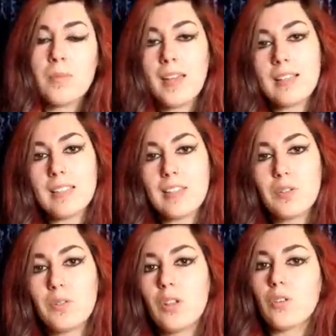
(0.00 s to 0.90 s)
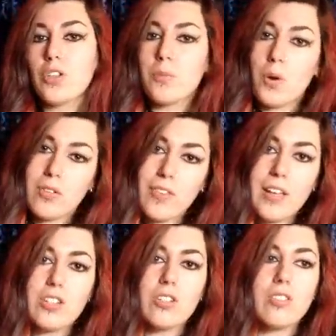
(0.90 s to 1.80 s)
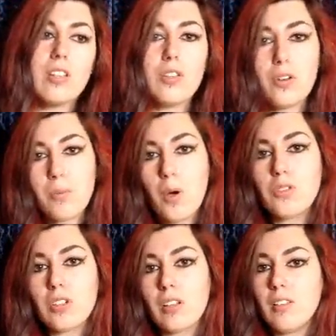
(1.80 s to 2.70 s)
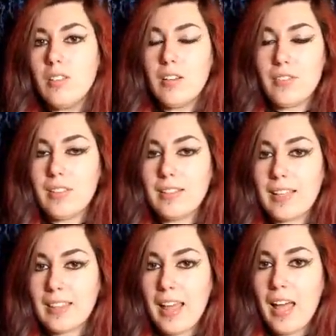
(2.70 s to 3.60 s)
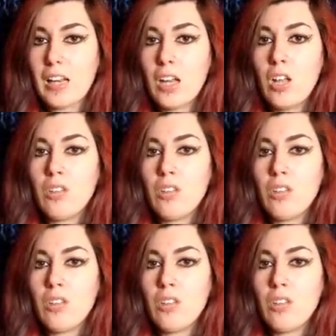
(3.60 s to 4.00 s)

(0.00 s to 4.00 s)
because then you learn their motivations and their emotions and everything like that.